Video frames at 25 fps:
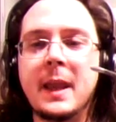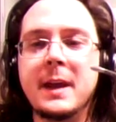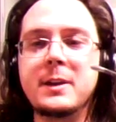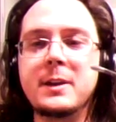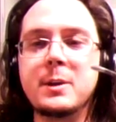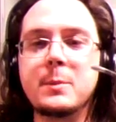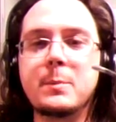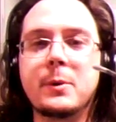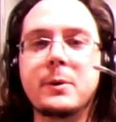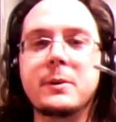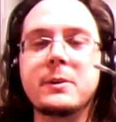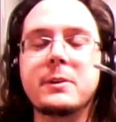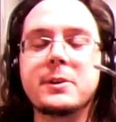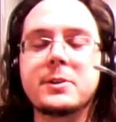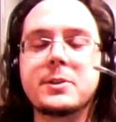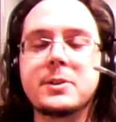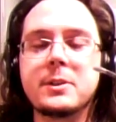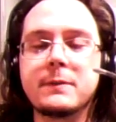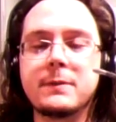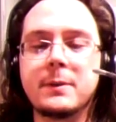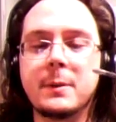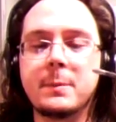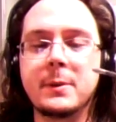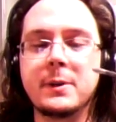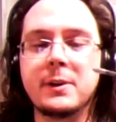and you pull
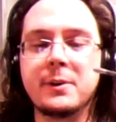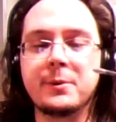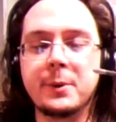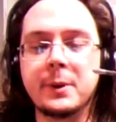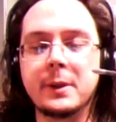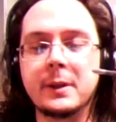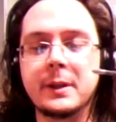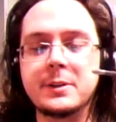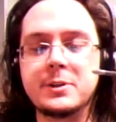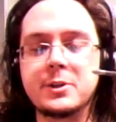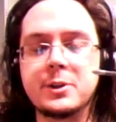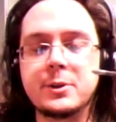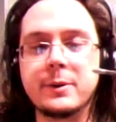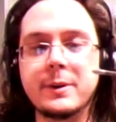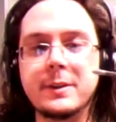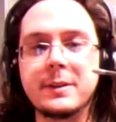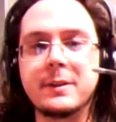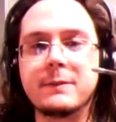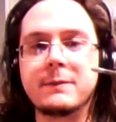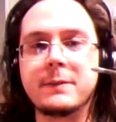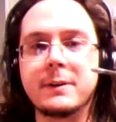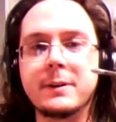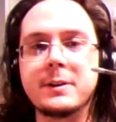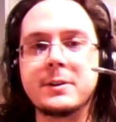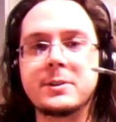yourself up and you realize you're in
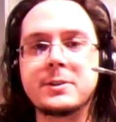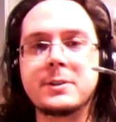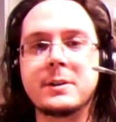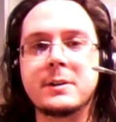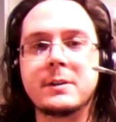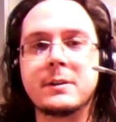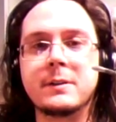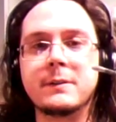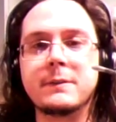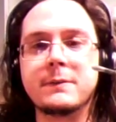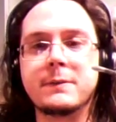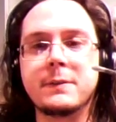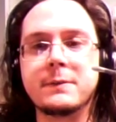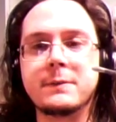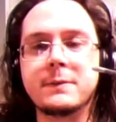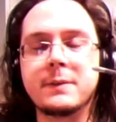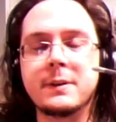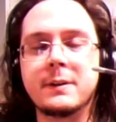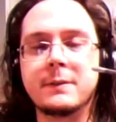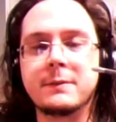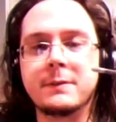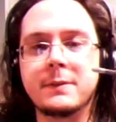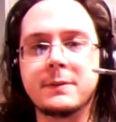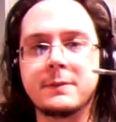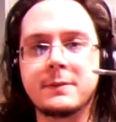the very center of the,
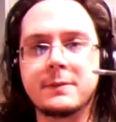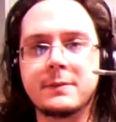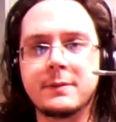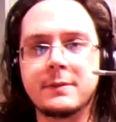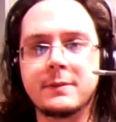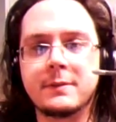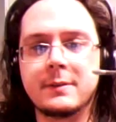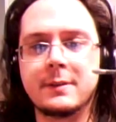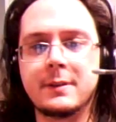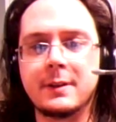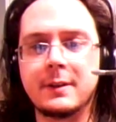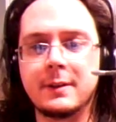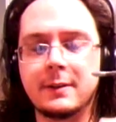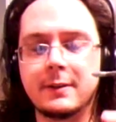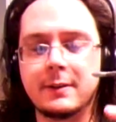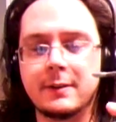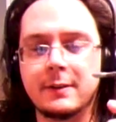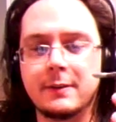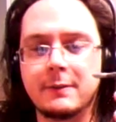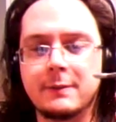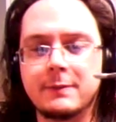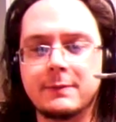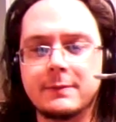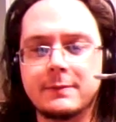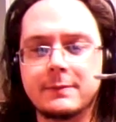of the, the,
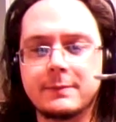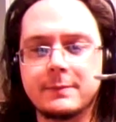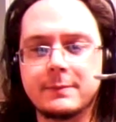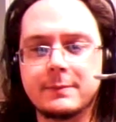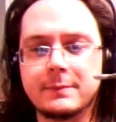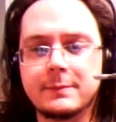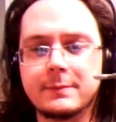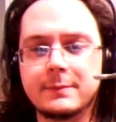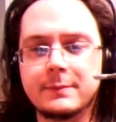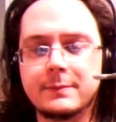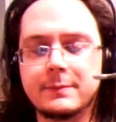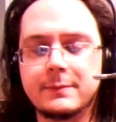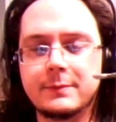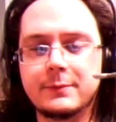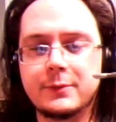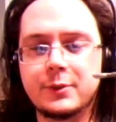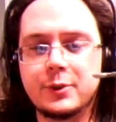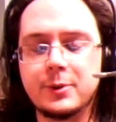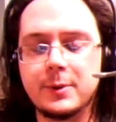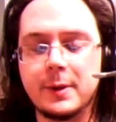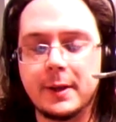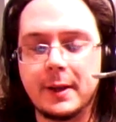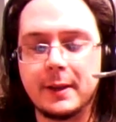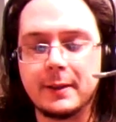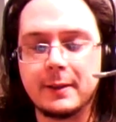uh, the,
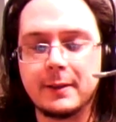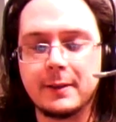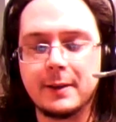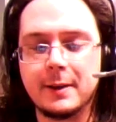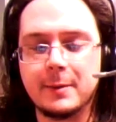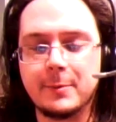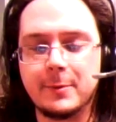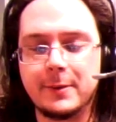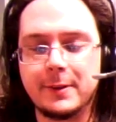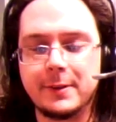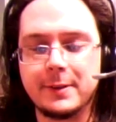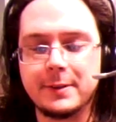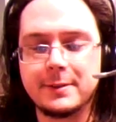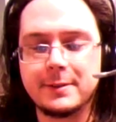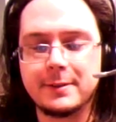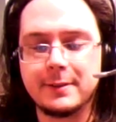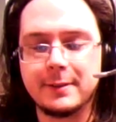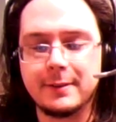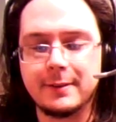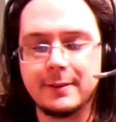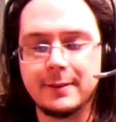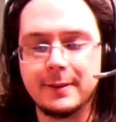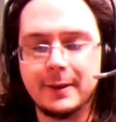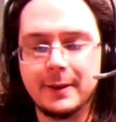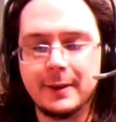shoot, I can't think of the name of it all of a
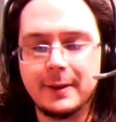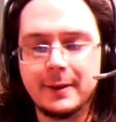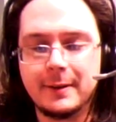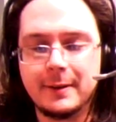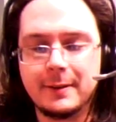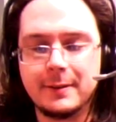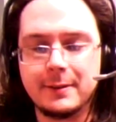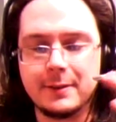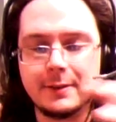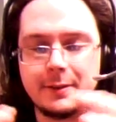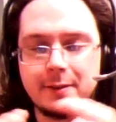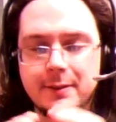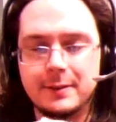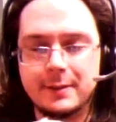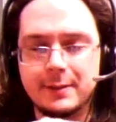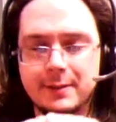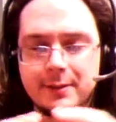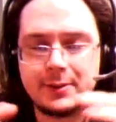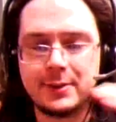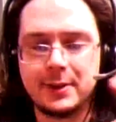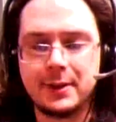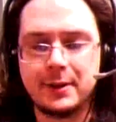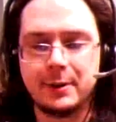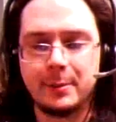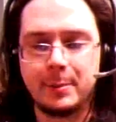sudden. The the
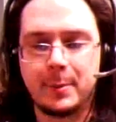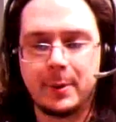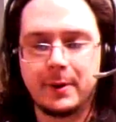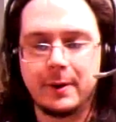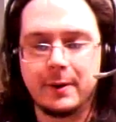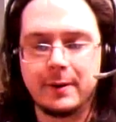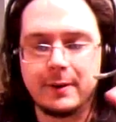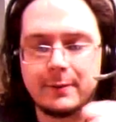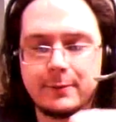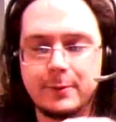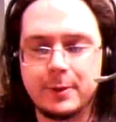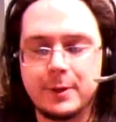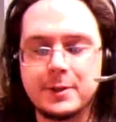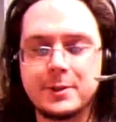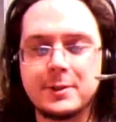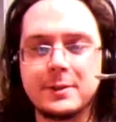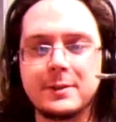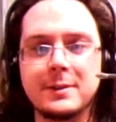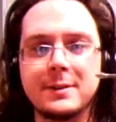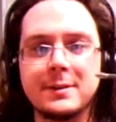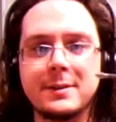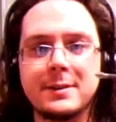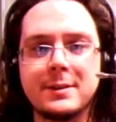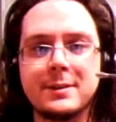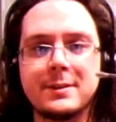center part of
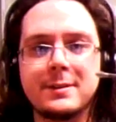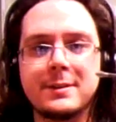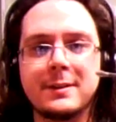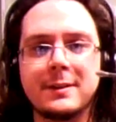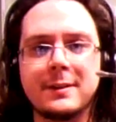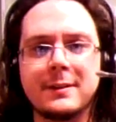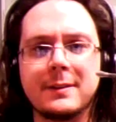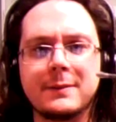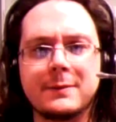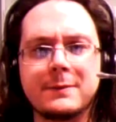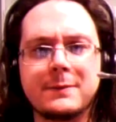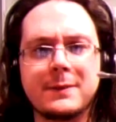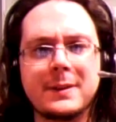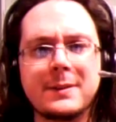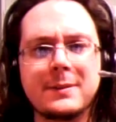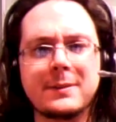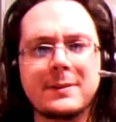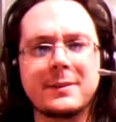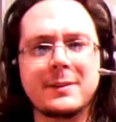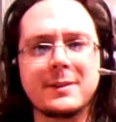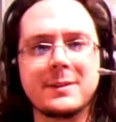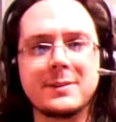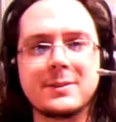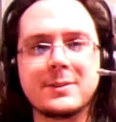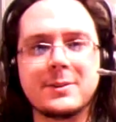Washington, D C, the
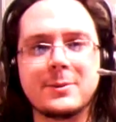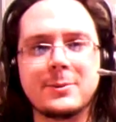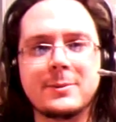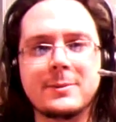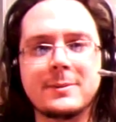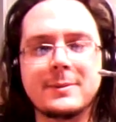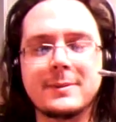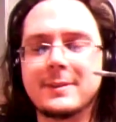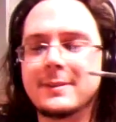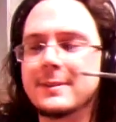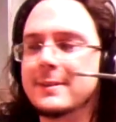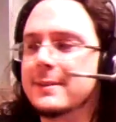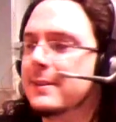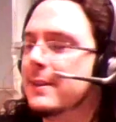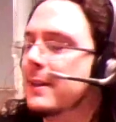field, the school.